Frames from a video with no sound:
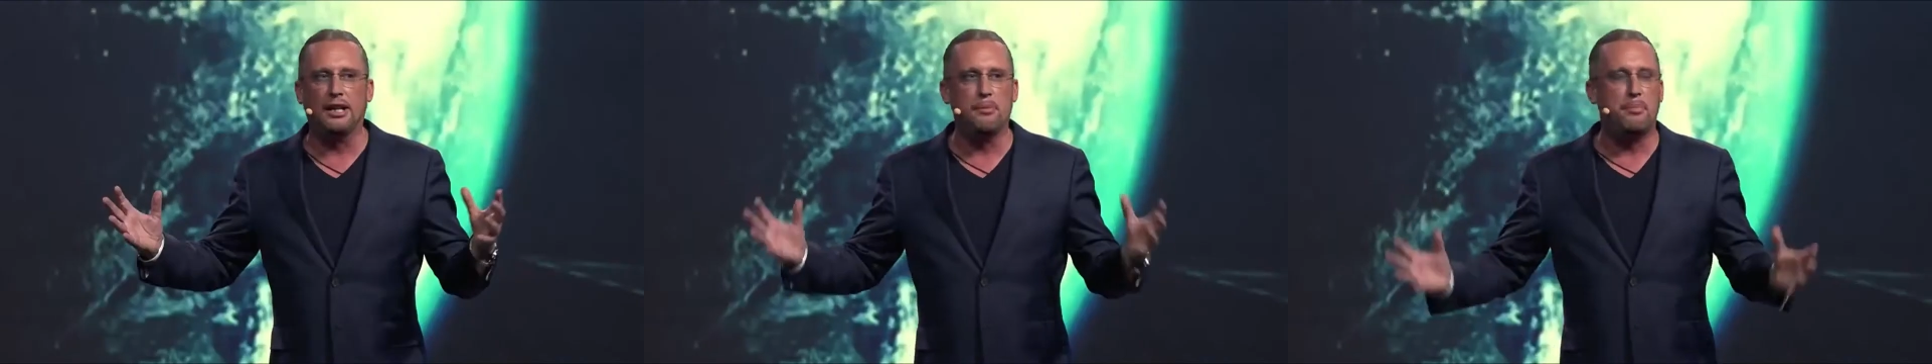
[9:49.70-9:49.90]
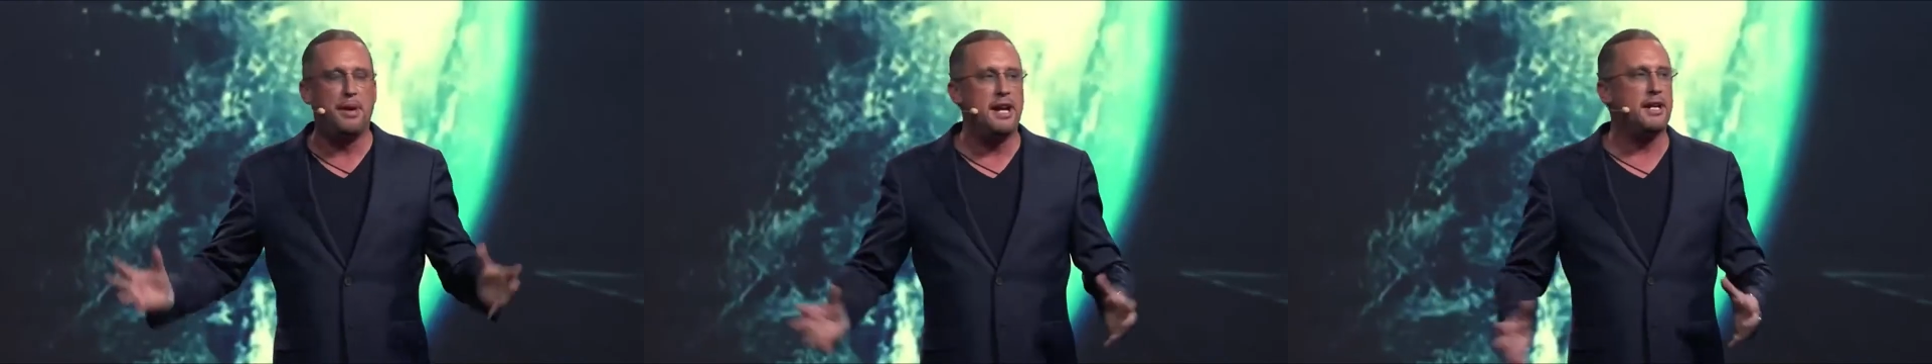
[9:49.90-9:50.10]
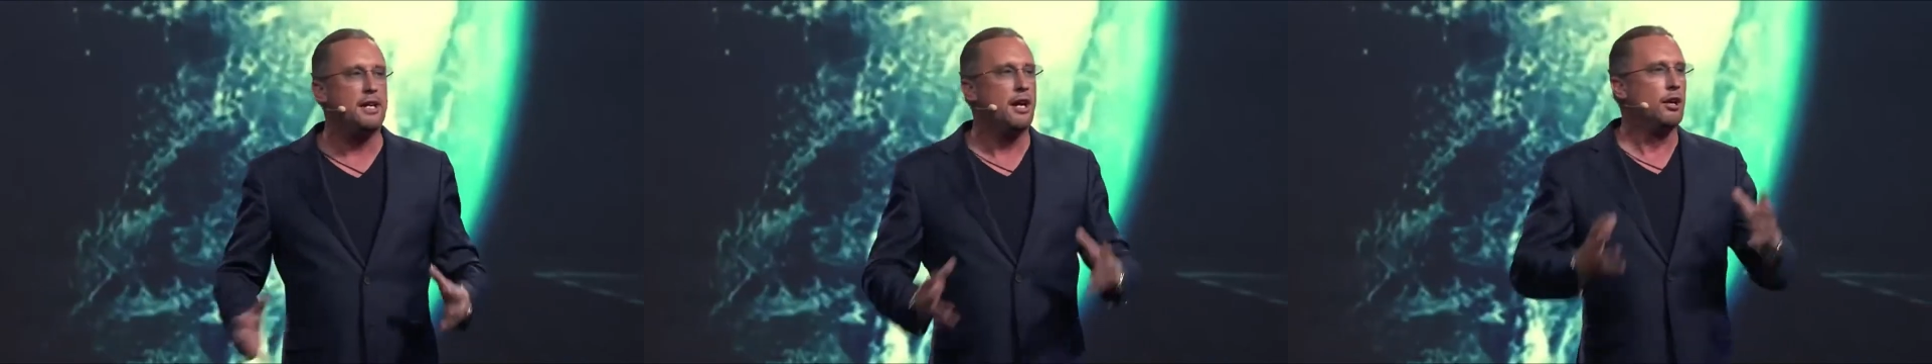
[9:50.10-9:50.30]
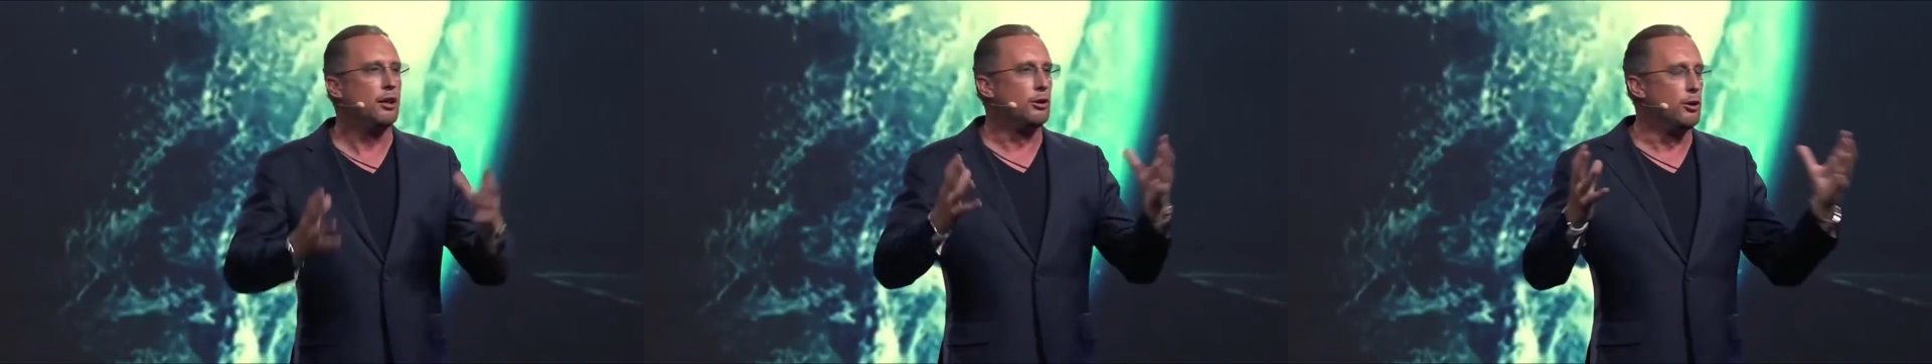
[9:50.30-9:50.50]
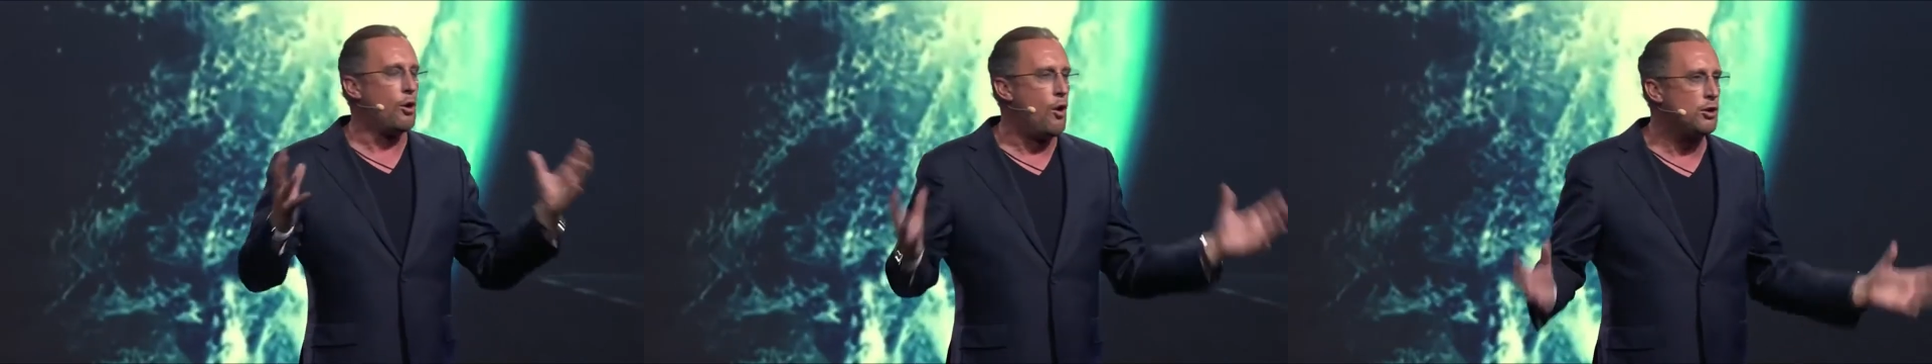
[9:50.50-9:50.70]
big
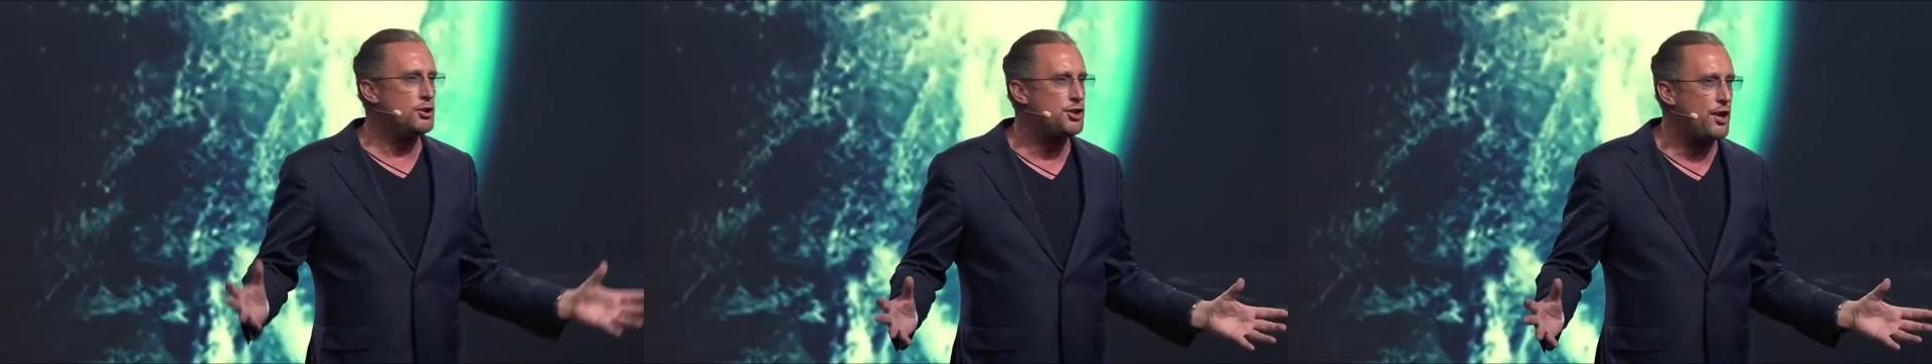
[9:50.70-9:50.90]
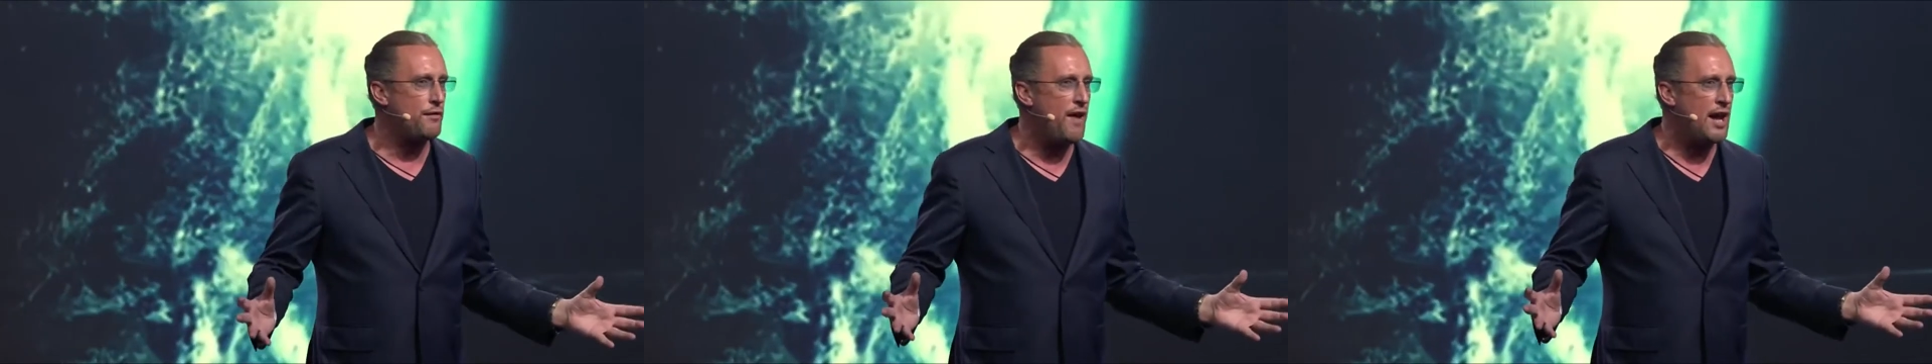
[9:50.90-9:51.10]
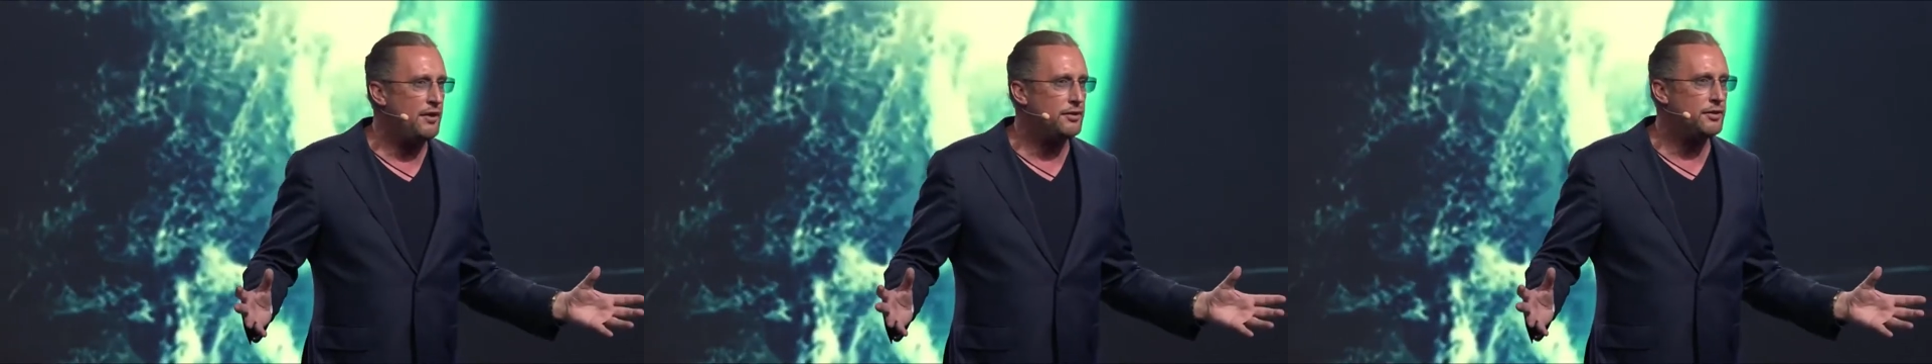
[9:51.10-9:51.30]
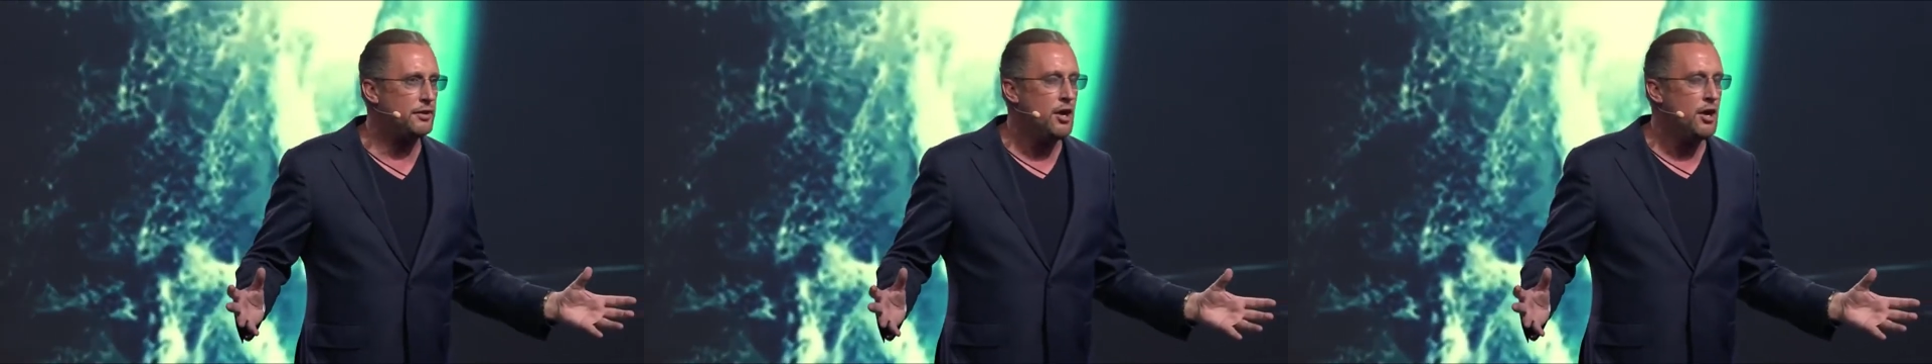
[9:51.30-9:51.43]
launch event